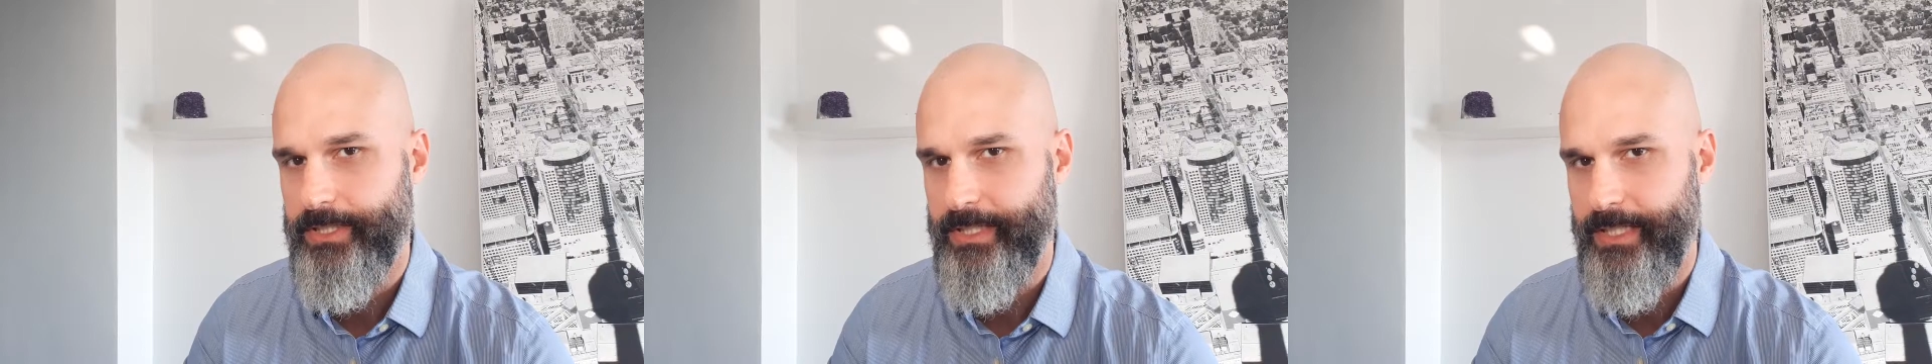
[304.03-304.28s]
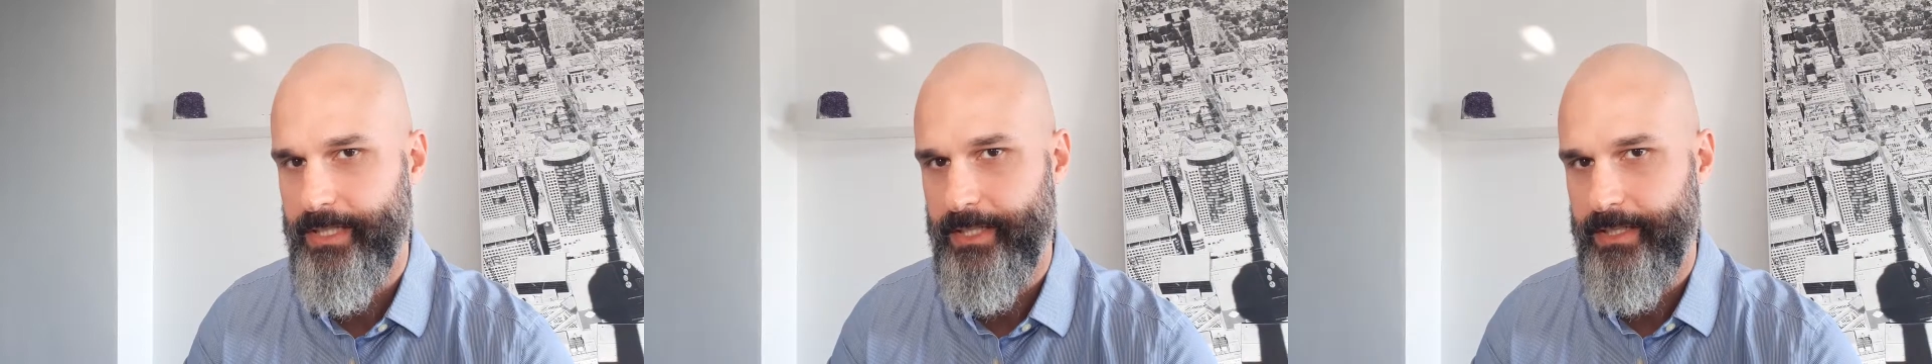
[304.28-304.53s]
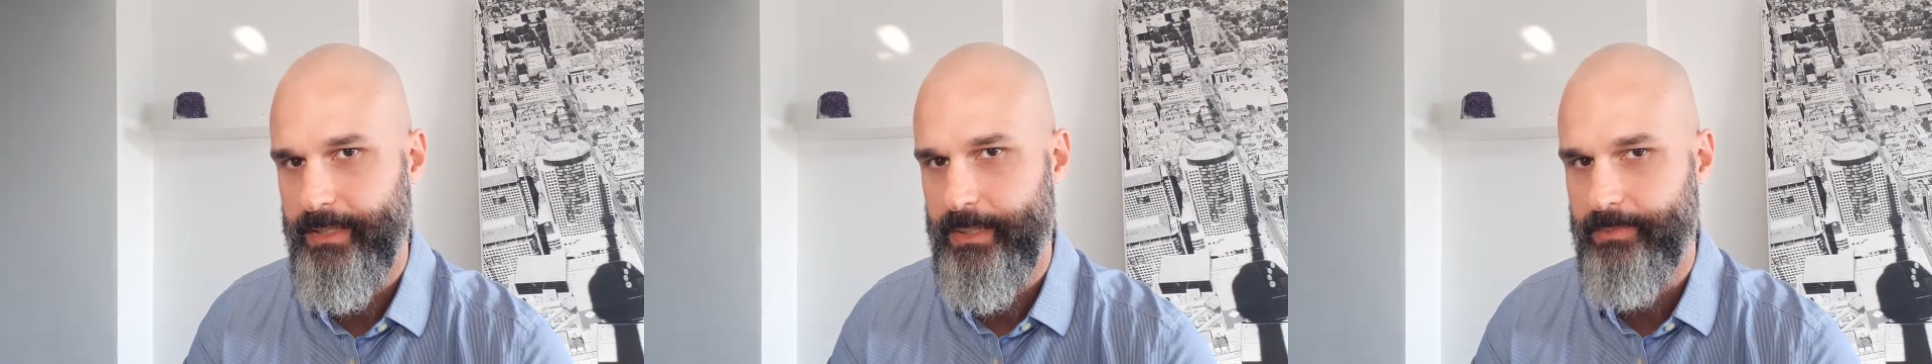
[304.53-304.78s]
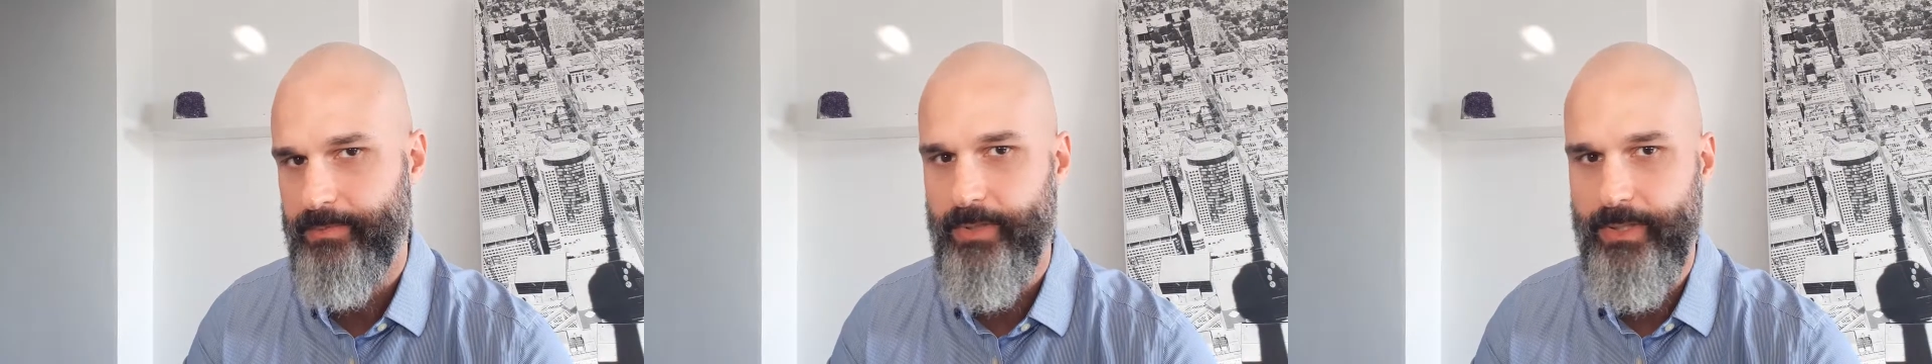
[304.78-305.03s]
that I think are
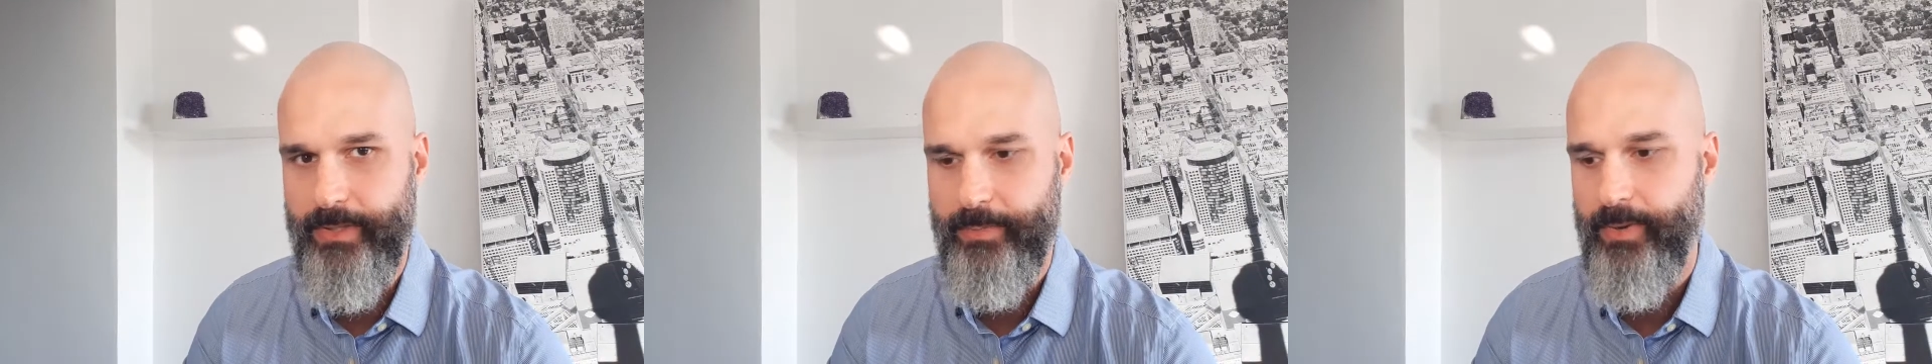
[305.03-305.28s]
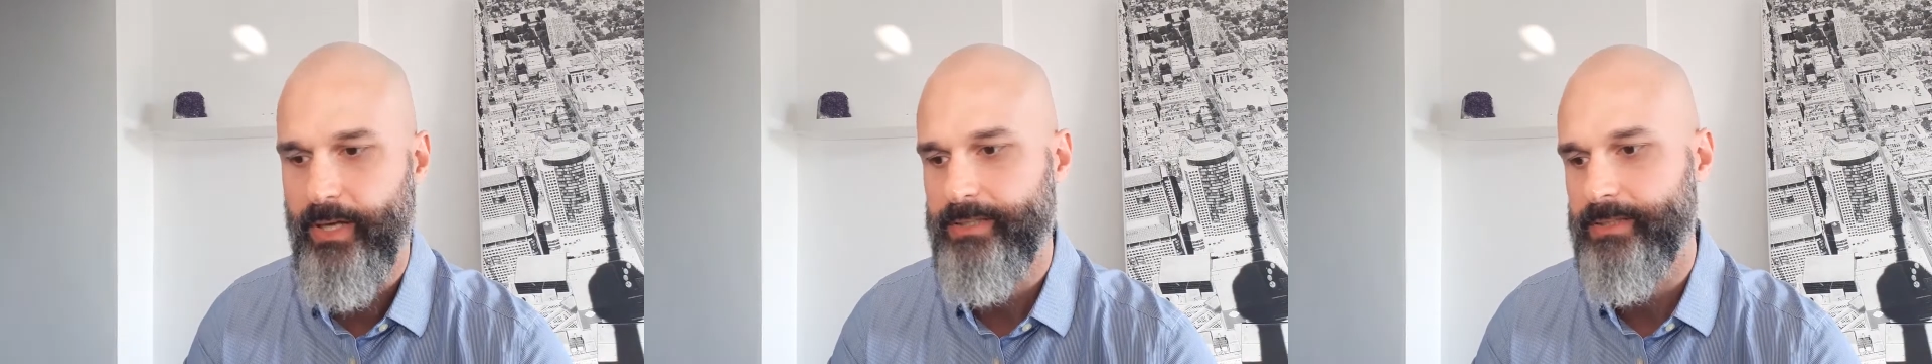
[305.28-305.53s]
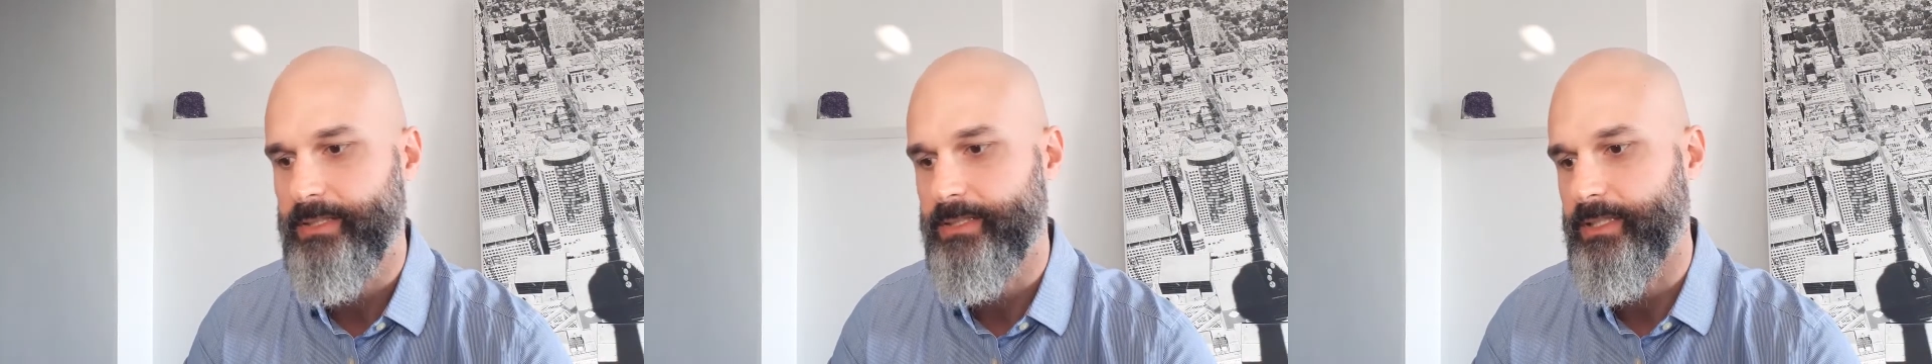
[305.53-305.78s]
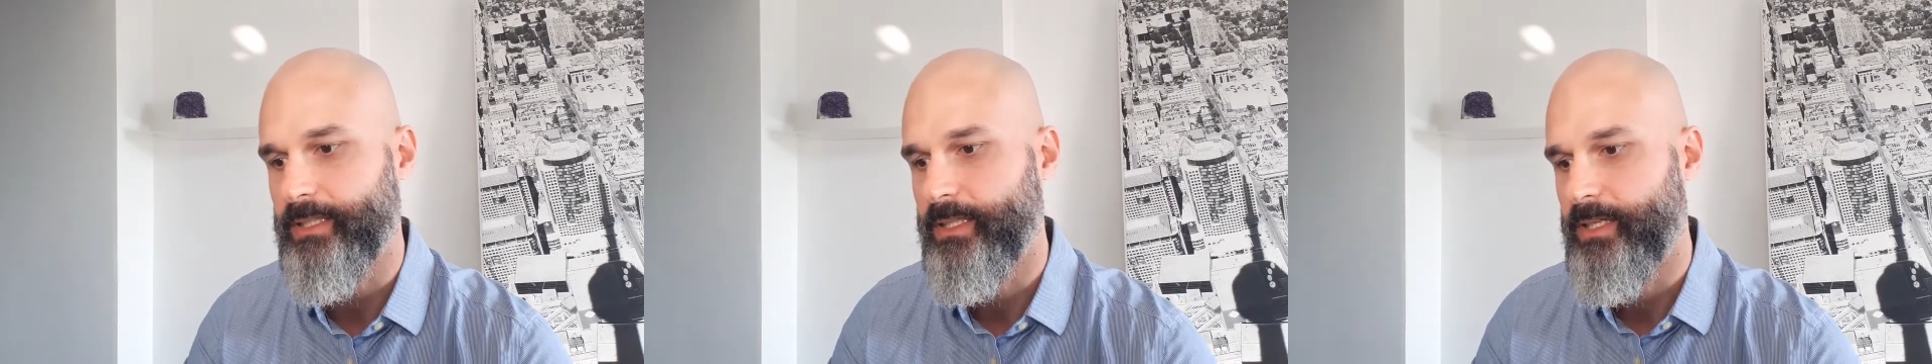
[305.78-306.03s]
helpful in this process
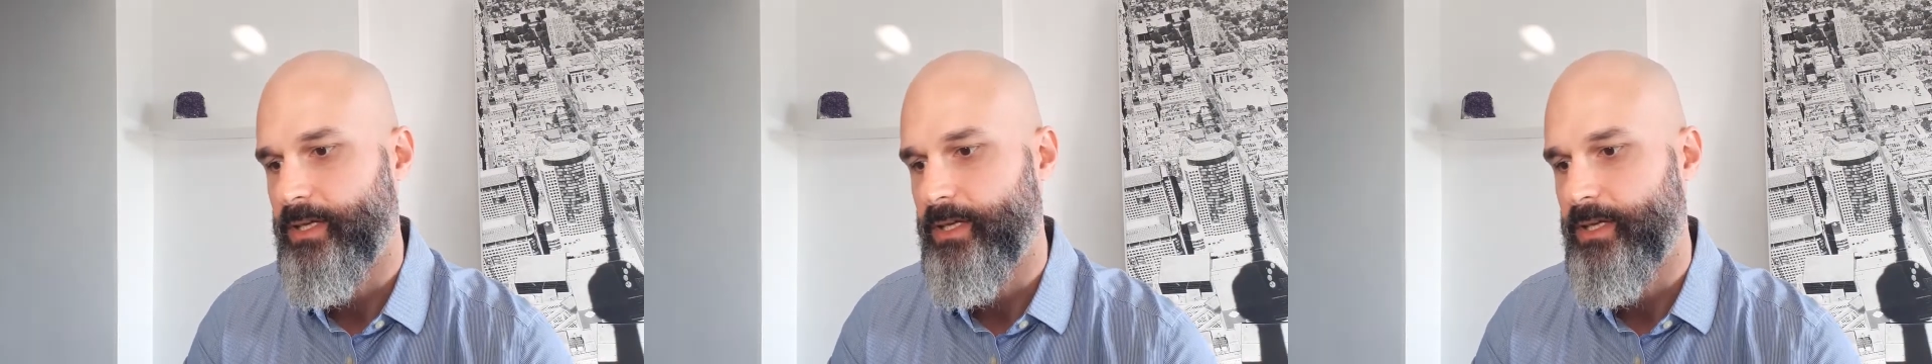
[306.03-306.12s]
are,